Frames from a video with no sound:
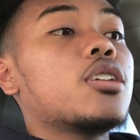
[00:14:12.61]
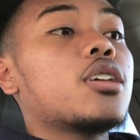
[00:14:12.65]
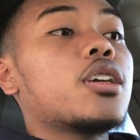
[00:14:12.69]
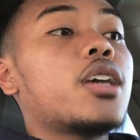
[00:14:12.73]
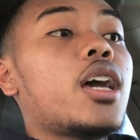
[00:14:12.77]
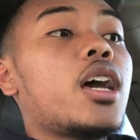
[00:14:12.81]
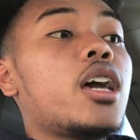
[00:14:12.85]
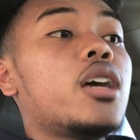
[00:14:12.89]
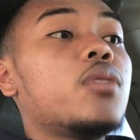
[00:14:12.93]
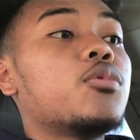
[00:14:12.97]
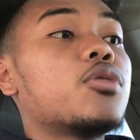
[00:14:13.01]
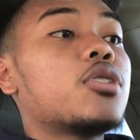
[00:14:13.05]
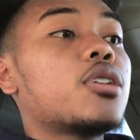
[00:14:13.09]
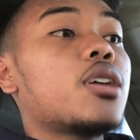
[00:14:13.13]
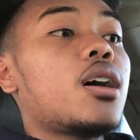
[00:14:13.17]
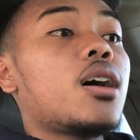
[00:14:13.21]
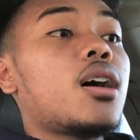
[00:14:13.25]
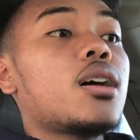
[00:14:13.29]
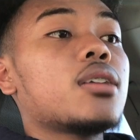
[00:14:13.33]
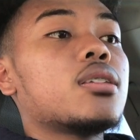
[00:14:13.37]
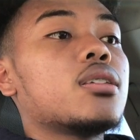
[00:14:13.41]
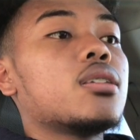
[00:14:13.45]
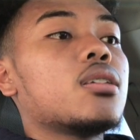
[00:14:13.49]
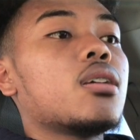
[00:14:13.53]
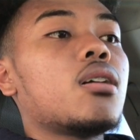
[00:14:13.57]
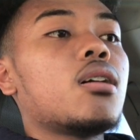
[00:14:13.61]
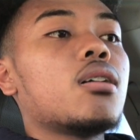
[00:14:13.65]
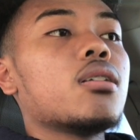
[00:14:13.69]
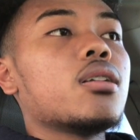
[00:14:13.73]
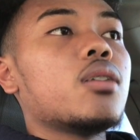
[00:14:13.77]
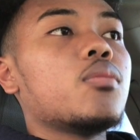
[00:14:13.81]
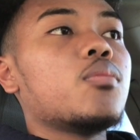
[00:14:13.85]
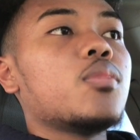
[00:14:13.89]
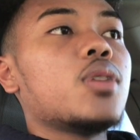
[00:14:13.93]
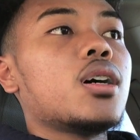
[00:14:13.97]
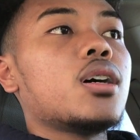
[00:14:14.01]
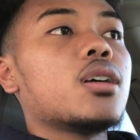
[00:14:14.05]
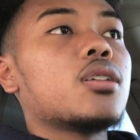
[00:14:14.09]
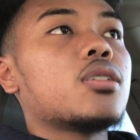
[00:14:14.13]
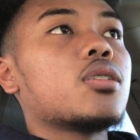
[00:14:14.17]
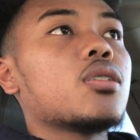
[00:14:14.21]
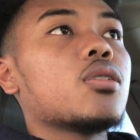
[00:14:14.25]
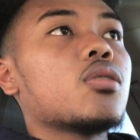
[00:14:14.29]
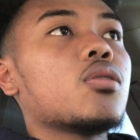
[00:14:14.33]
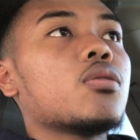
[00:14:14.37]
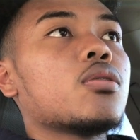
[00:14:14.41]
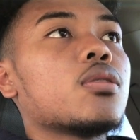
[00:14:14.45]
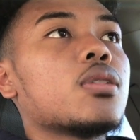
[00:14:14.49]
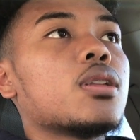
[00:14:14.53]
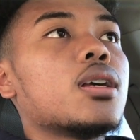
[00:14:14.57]
game shots, and all that, man.
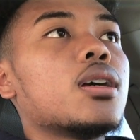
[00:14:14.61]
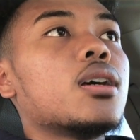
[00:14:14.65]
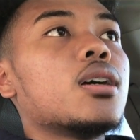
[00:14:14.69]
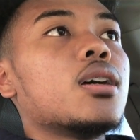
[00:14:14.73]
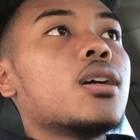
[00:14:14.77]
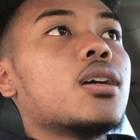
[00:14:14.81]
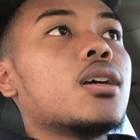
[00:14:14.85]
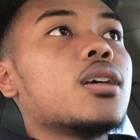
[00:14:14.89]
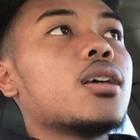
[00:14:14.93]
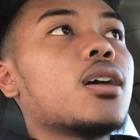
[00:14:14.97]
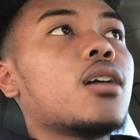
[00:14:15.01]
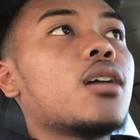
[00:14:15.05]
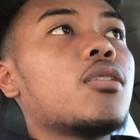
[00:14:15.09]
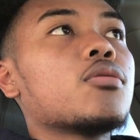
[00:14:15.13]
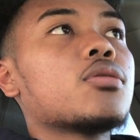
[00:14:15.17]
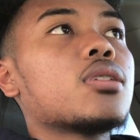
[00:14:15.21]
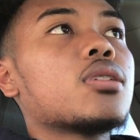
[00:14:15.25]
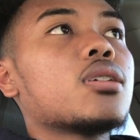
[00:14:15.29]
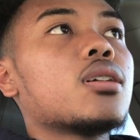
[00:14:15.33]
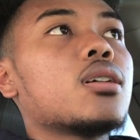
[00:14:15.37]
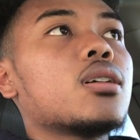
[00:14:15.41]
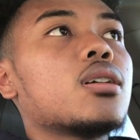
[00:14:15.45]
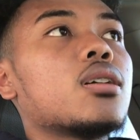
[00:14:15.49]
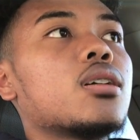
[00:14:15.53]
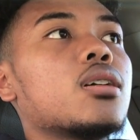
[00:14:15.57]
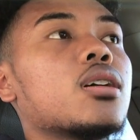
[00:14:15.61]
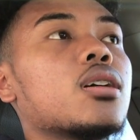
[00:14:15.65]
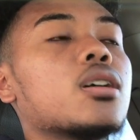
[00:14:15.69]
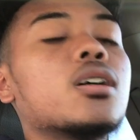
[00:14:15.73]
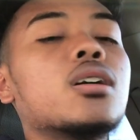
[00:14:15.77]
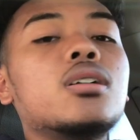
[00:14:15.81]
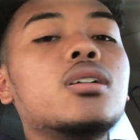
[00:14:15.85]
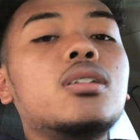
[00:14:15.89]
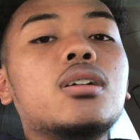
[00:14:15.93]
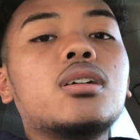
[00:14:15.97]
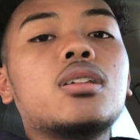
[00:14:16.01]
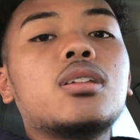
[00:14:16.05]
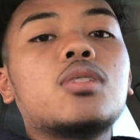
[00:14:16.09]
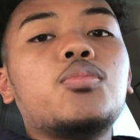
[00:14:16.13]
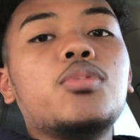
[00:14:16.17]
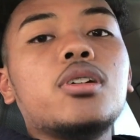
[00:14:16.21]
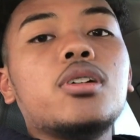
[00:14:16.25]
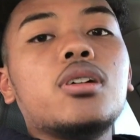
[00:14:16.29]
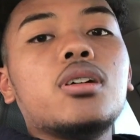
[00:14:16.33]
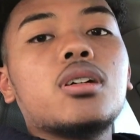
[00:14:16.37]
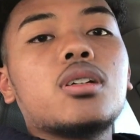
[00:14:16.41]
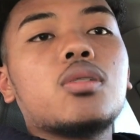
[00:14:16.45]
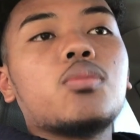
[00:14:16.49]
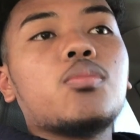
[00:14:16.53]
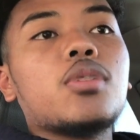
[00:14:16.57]
So that was a good
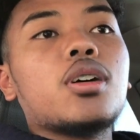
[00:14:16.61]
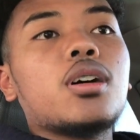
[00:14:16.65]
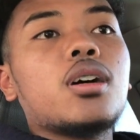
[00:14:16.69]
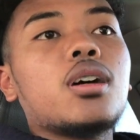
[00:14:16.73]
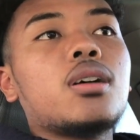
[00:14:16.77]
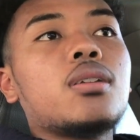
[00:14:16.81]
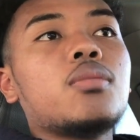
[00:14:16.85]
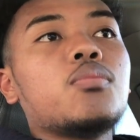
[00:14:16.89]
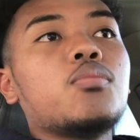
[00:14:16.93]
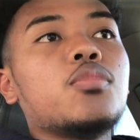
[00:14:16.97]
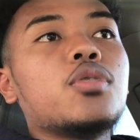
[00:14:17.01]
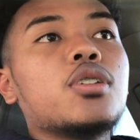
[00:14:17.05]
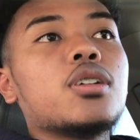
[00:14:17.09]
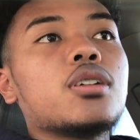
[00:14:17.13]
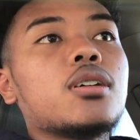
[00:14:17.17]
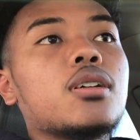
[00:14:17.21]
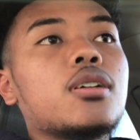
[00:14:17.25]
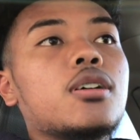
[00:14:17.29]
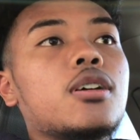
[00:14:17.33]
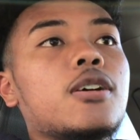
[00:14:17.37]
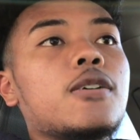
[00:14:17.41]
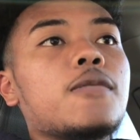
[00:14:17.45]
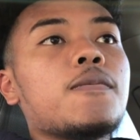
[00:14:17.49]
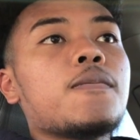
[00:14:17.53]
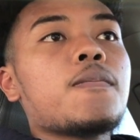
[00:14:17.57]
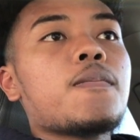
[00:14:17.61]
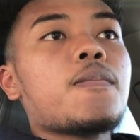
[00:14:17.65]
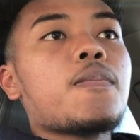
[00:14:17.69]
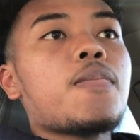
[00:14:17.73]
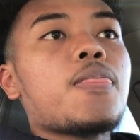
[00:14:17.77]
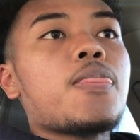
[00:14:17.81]
experience, man. But um,